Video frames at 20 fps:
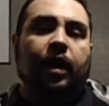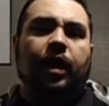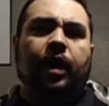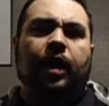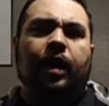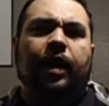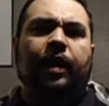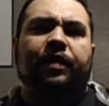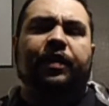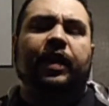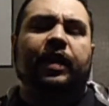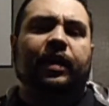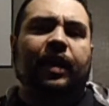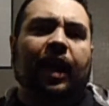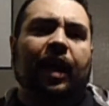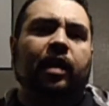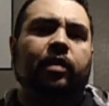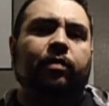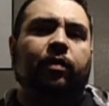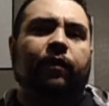I think the
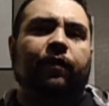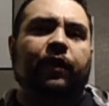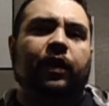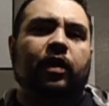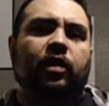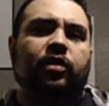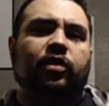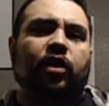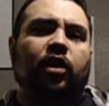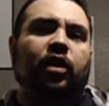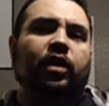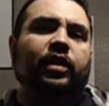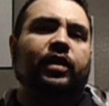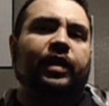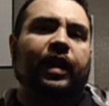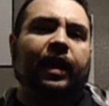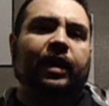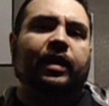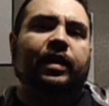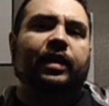Hasbro figures started
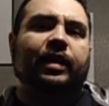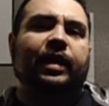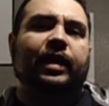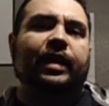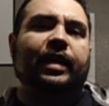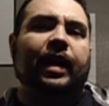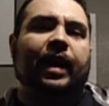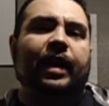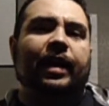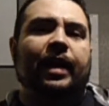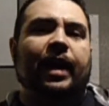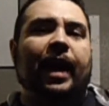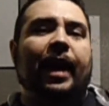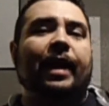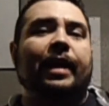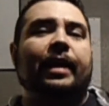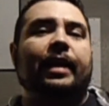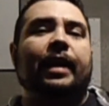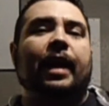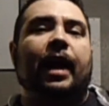technically in
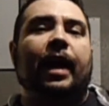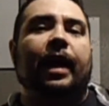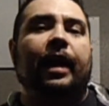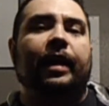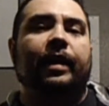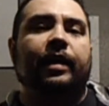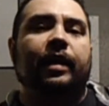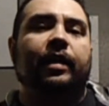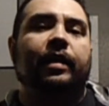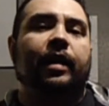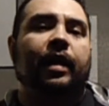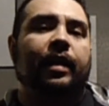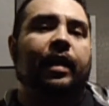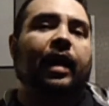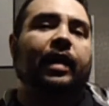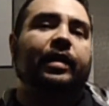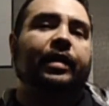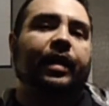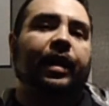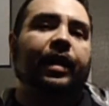
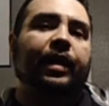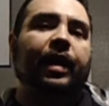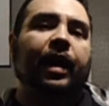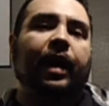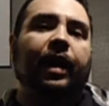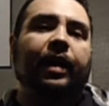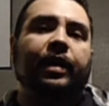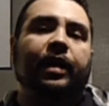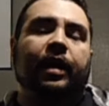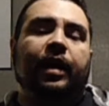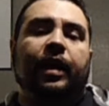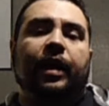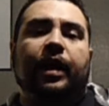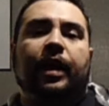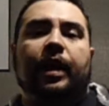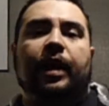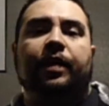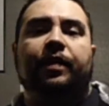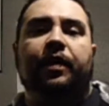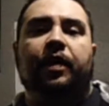1989,
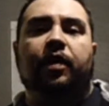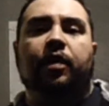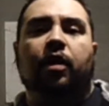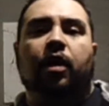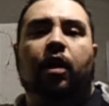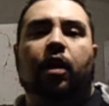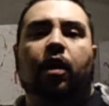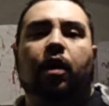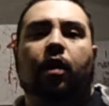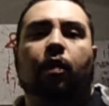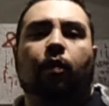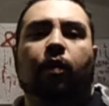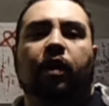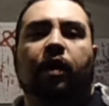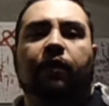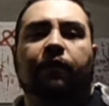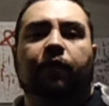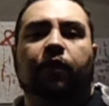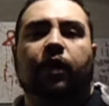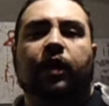and then went
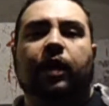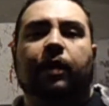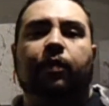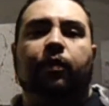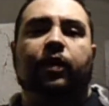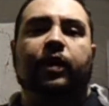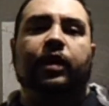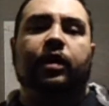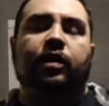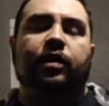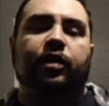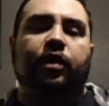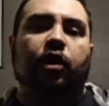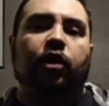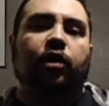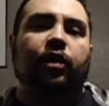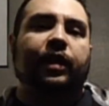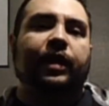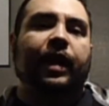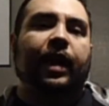on for a couple of years in the
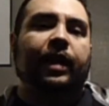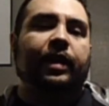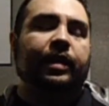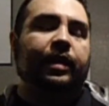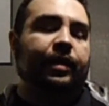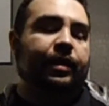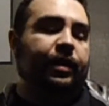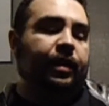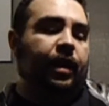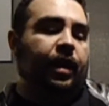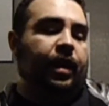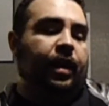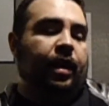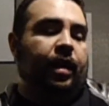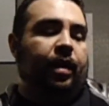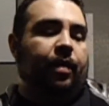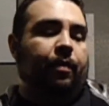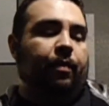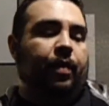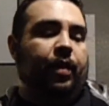early 90s.
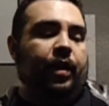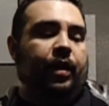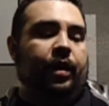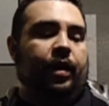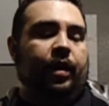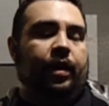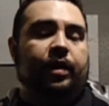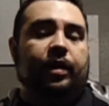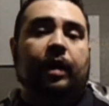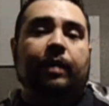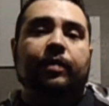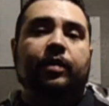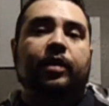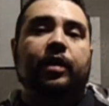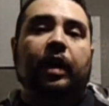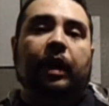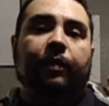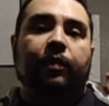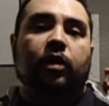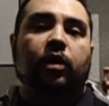But
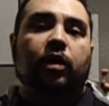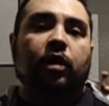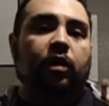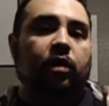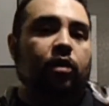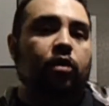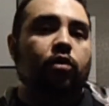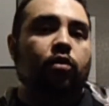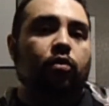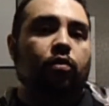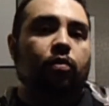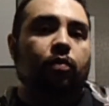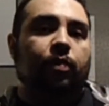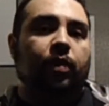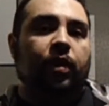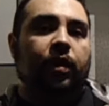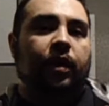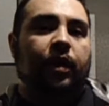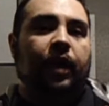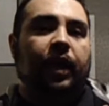WCW Galoob
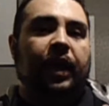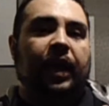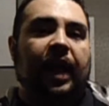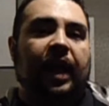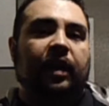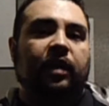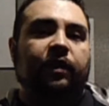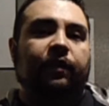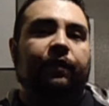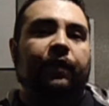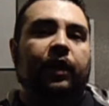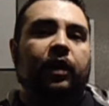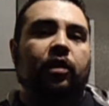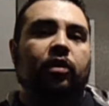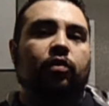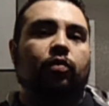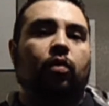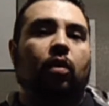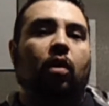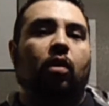action
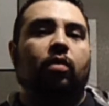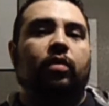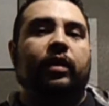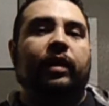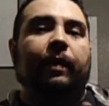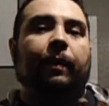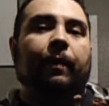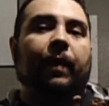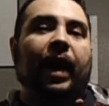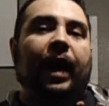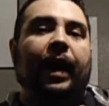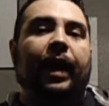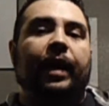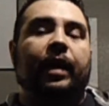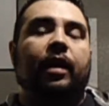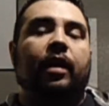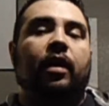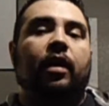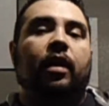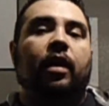figures were only
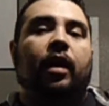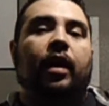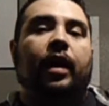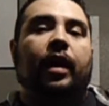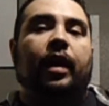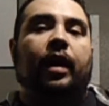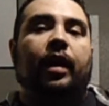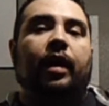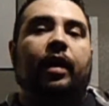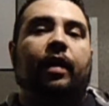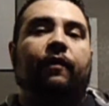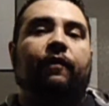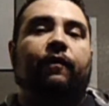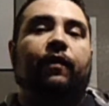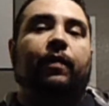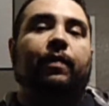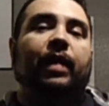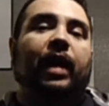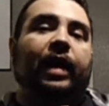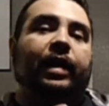made
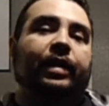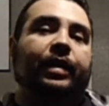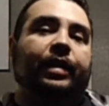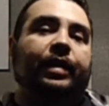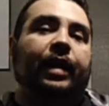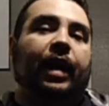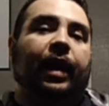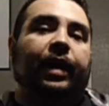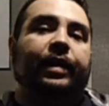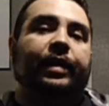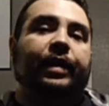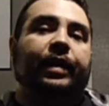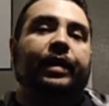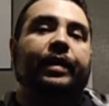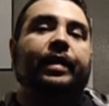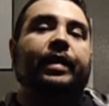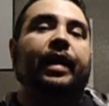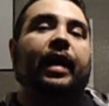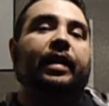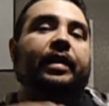from 1990
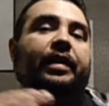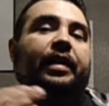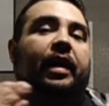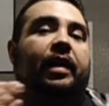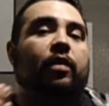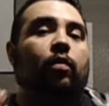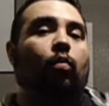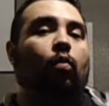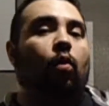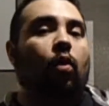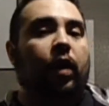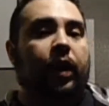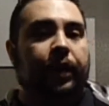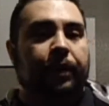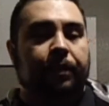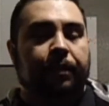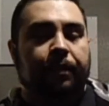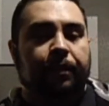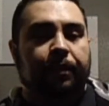to 1991.